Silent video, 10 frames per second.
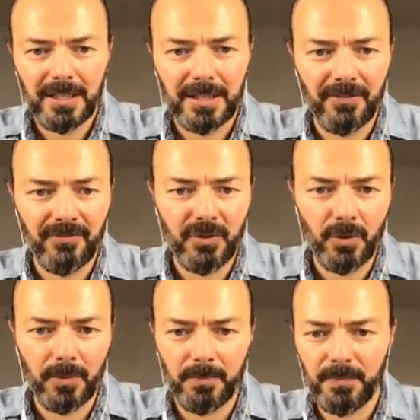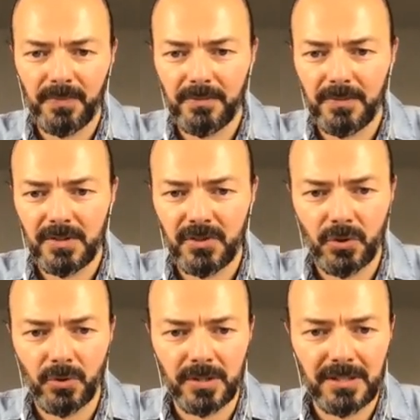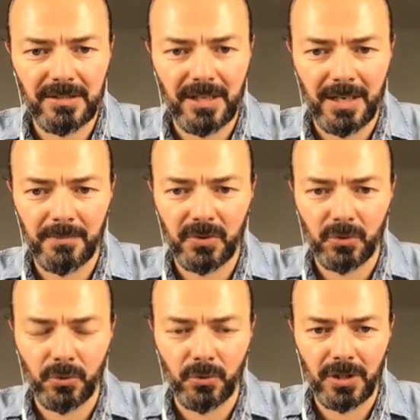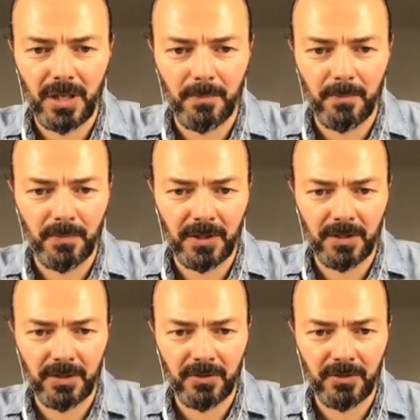give your students time to come uh,